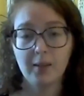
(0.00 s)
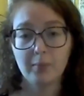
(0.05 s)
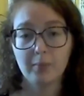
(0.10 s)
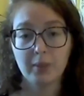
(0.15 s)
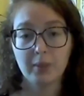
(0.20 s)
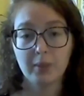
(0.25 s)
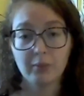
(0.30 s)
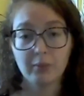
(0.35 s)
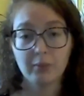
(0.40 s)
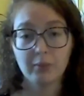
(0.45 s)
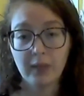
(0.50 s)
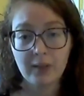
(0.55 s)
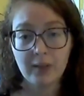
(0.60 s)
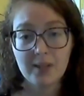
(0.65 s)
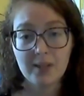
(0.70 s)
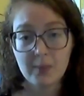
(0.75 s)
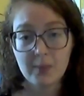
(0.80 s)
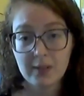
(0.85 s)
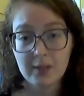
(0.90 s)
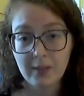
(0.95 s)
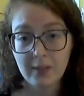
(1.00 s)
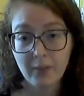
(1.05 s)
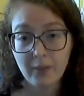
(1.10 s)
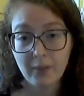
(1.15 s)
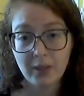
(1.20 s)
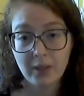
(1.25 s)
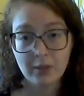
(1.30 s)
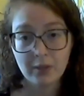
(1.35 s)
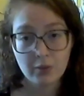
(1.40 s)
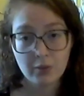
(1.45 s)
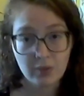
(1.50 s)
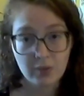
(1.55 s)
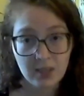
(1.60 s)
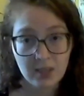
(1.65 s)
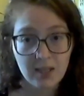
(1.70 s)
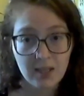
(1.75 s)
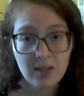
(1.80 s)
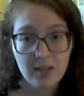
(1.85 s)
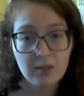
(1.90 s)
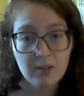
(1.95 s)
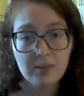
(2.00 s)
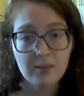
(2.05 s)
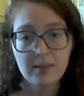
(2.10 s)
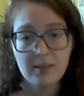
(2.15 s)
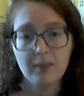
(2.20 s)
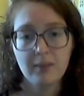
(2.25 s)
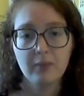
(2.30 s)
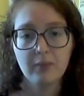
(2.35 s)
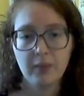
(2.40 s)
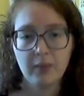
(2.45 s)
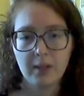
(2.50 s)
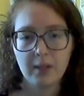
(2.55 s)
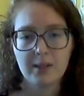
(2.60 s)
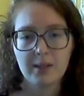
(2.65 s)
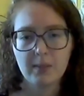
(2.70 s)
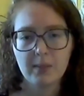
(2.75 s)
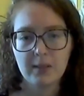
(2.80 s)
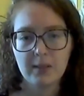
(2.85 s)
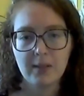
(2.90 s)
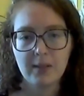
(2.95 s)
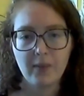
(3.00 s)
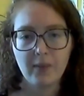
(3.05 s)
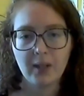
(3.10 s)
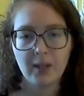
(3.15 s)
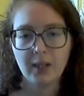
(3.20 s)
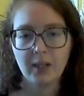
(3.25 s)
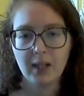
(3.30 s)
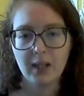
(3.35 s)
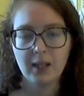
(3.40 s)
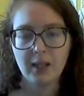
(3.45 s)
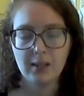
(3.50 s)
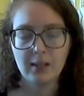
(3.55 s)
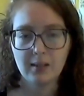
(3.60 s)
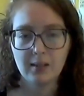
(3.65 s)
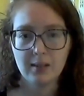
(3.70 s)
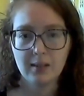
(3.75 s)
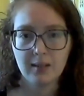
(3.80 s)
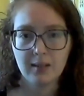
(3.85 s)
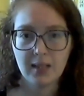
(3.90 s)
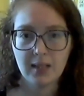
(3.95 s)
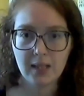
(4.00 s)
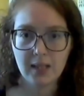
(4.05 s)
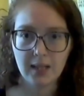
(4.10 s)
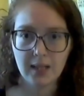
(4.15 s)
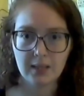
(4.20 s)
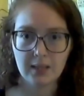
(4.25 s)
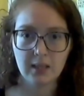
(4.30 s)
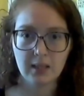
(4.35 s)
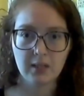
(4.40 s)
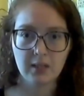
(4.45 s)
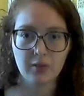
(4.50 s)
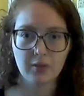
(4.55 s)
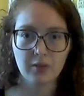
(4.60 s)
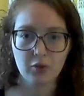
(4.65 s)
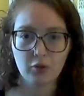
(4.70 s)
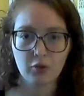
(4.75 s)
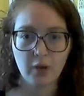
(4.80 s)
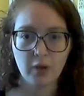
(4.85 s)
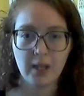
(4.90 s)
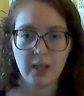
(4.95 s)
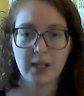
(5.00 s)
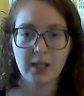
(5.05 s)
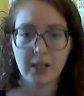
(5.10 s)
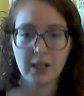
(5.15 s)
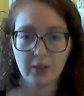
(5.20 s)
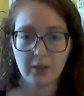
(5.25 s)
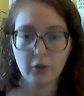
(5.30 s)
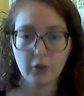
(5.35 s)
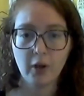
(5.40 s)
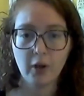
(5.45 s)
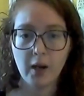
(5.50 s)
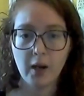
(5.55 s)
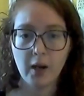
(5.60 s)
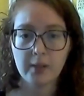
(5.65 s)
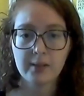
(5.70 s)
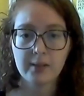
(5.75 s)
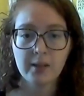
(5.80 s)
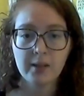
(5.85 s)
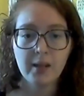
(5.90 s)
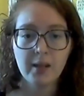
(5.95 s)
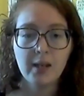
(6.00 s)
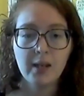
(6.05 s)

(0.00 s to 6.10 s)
Be very specific in your details and very specific in the ideas you're trying to get across.